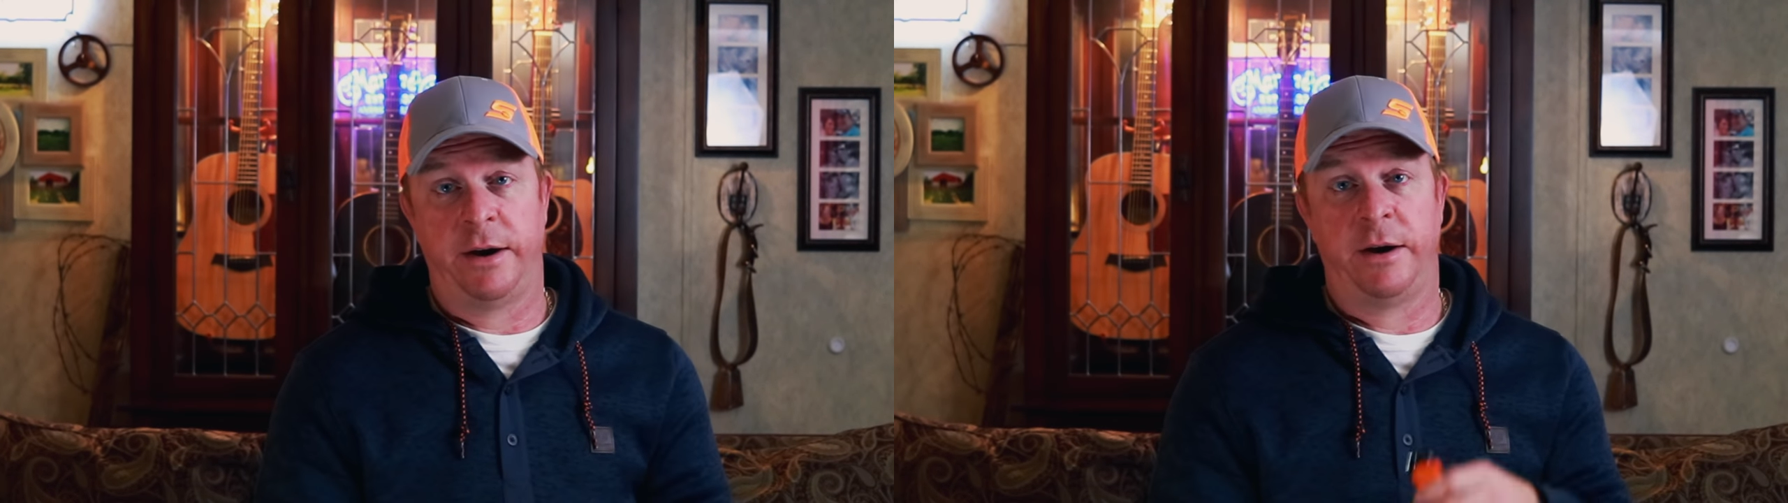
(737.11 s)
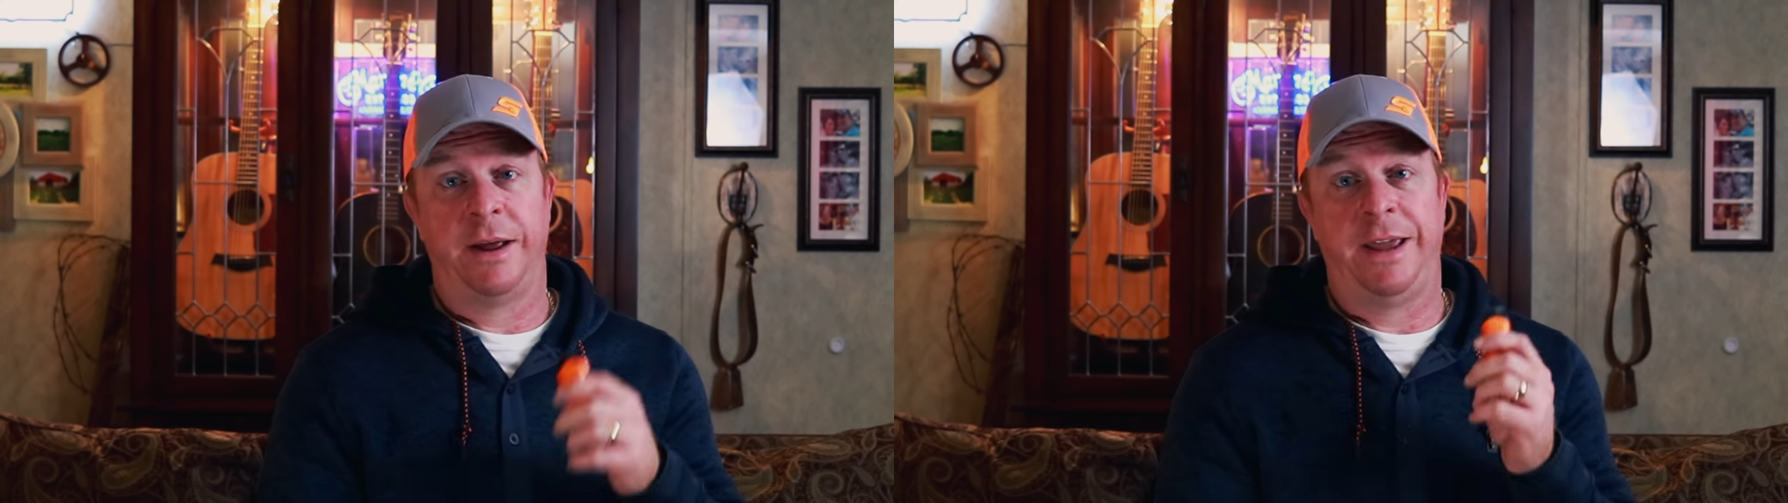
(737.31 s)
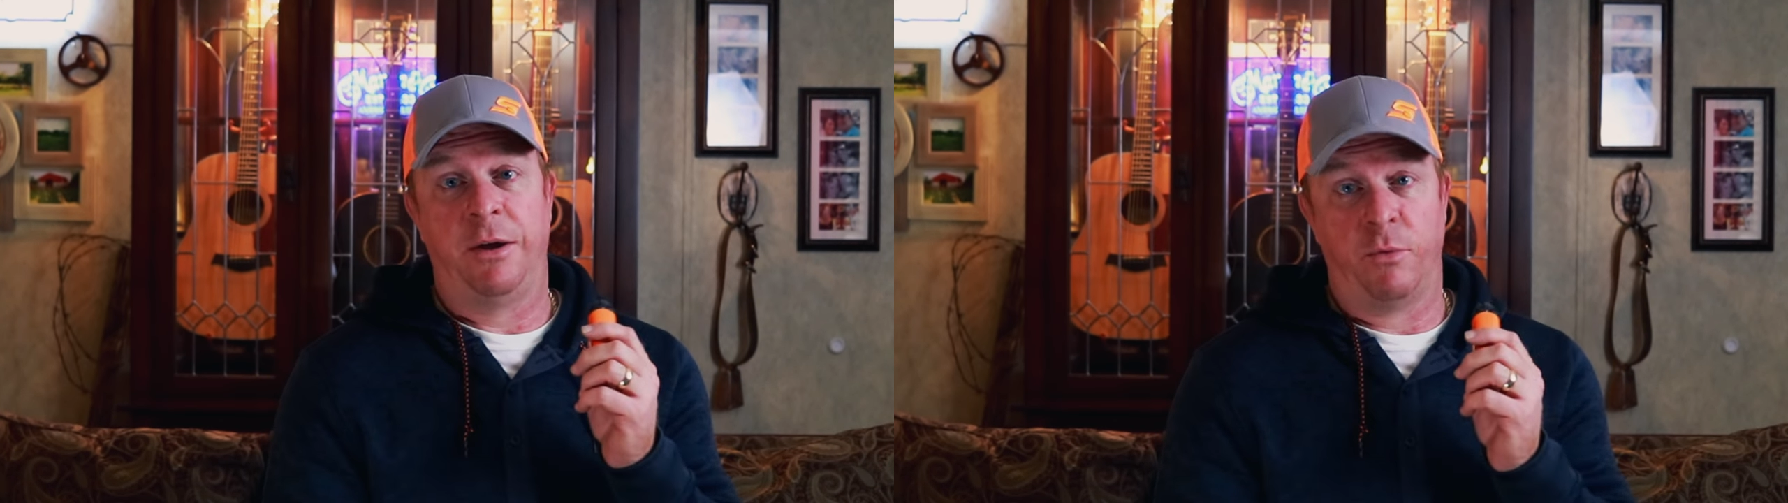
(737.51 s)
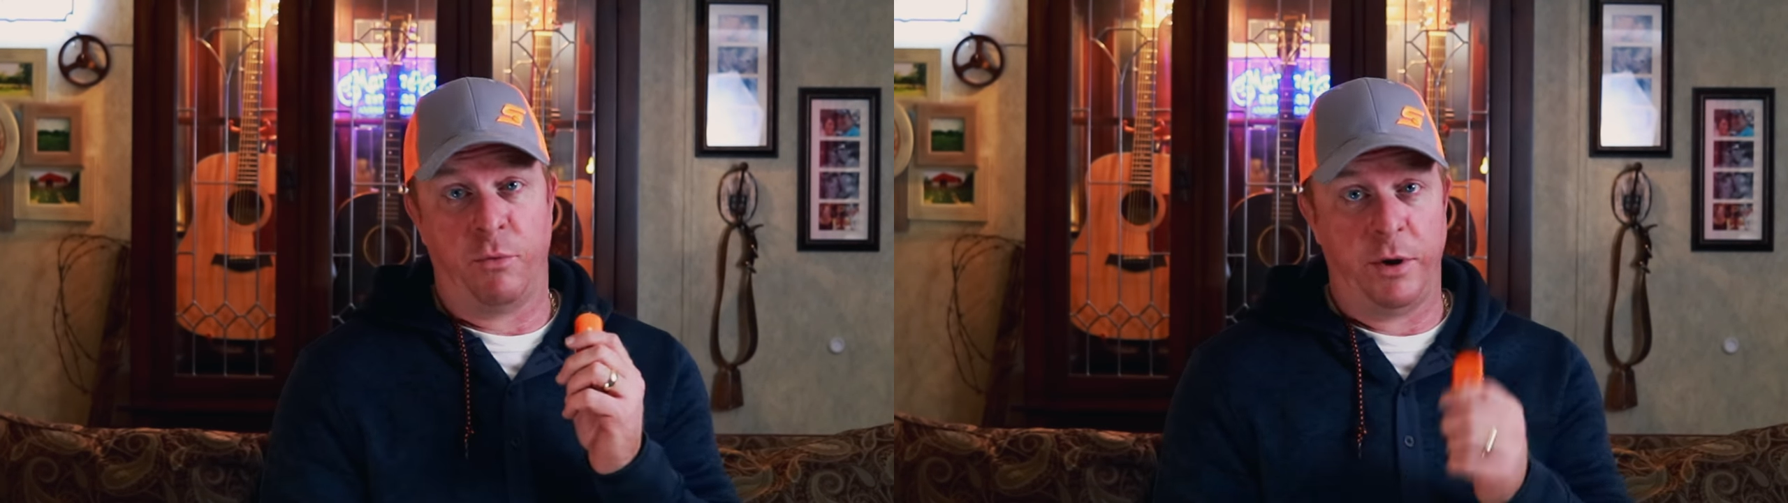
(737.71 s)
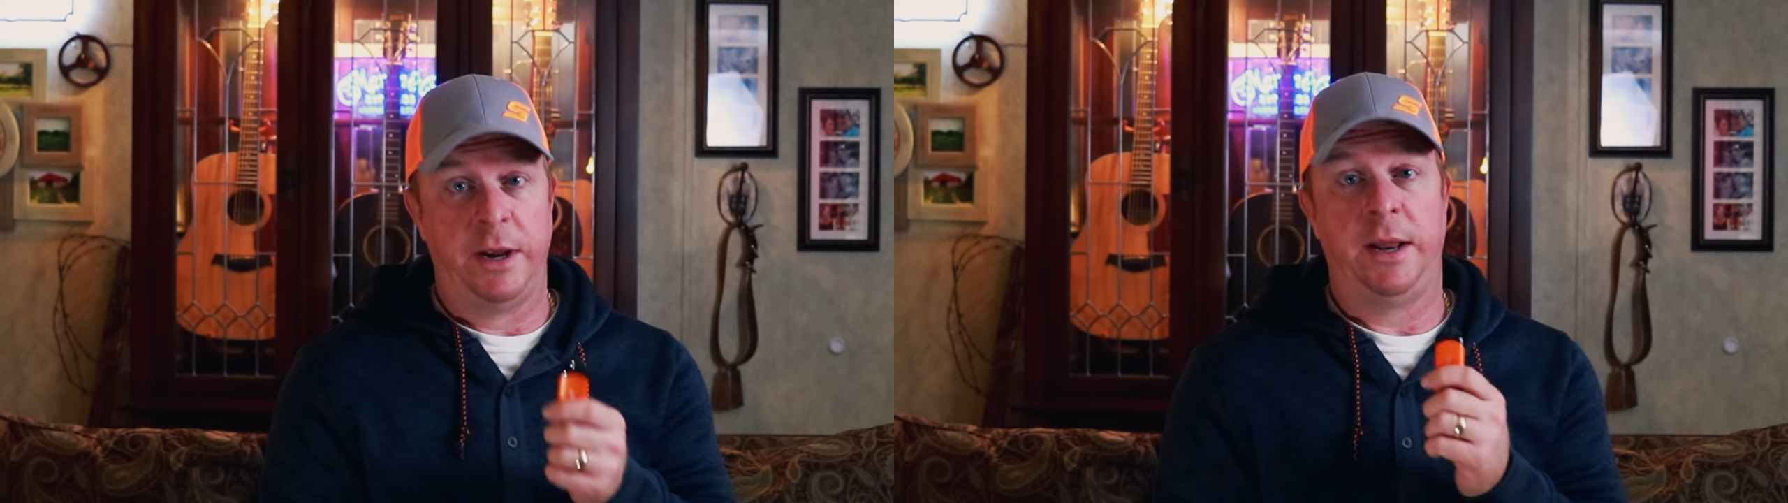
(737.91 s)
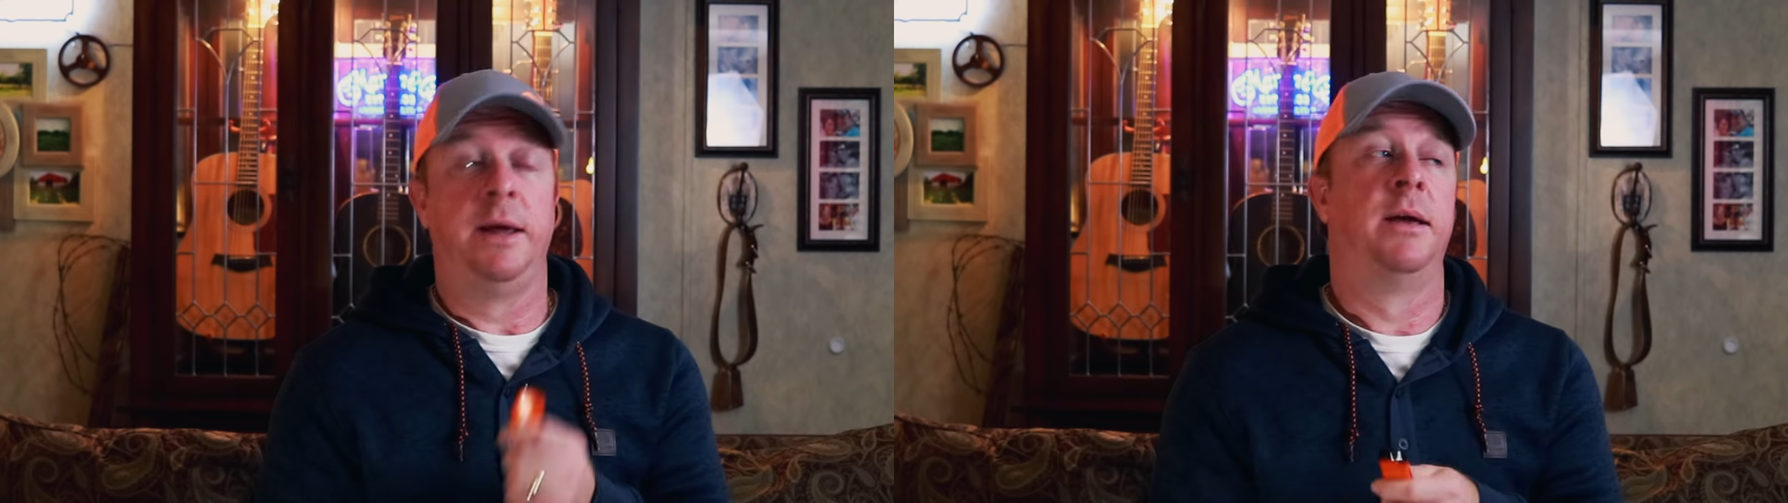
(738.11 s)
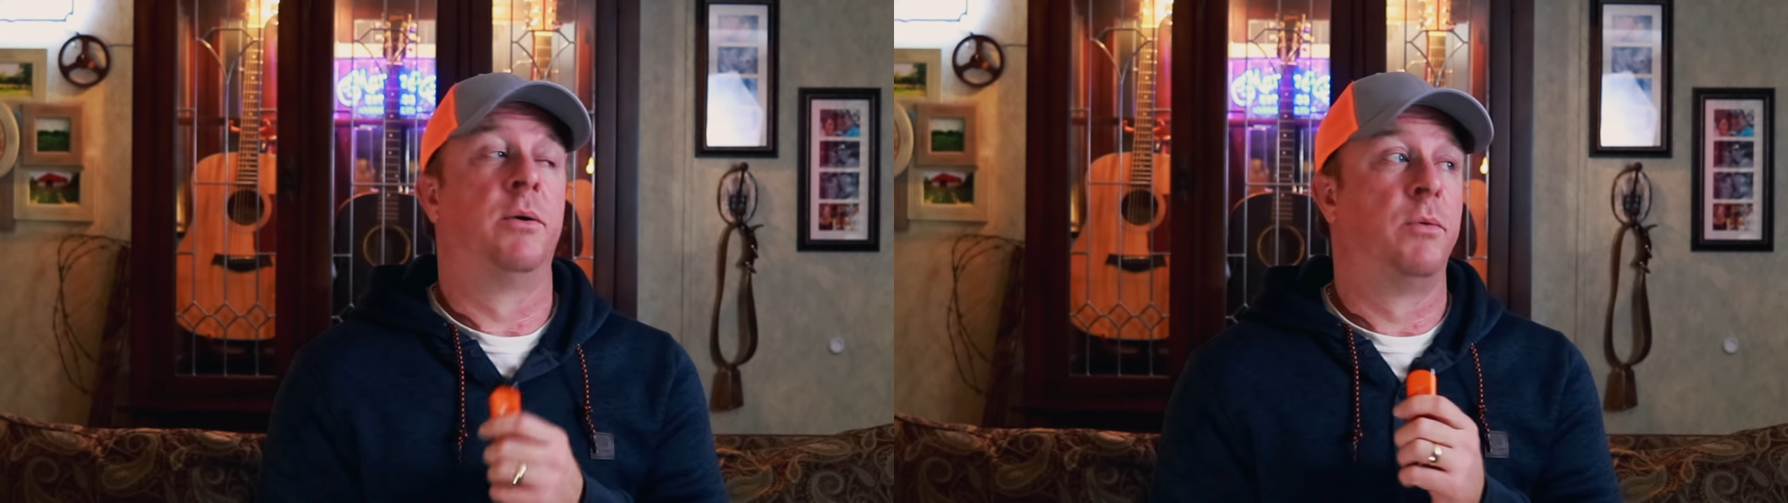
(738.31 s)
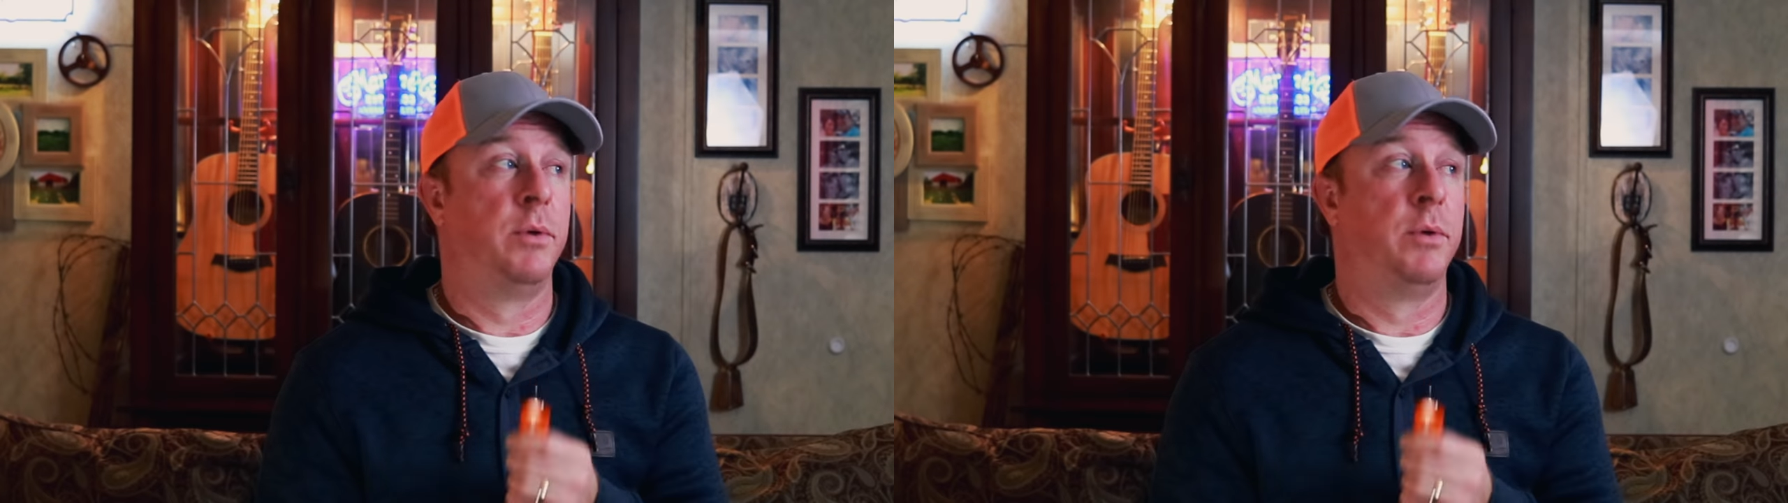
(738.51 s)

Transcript: there, it really,